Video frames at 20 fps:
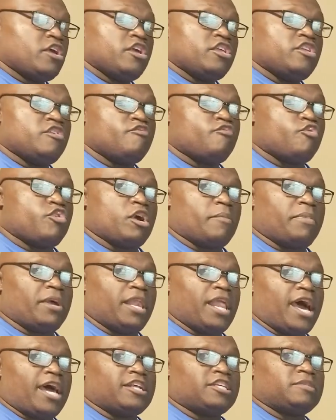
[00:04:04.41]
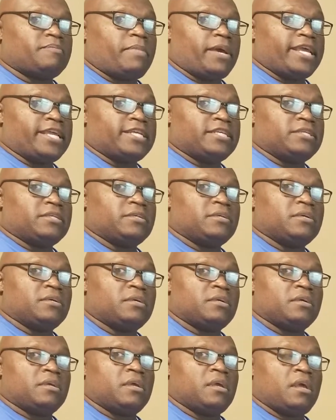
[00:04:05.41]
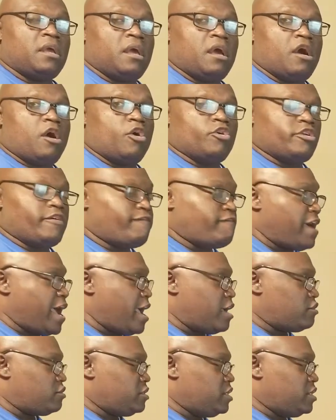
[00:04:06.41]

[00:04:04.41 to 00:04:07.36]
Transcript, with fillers: you free up a lot of space on your fire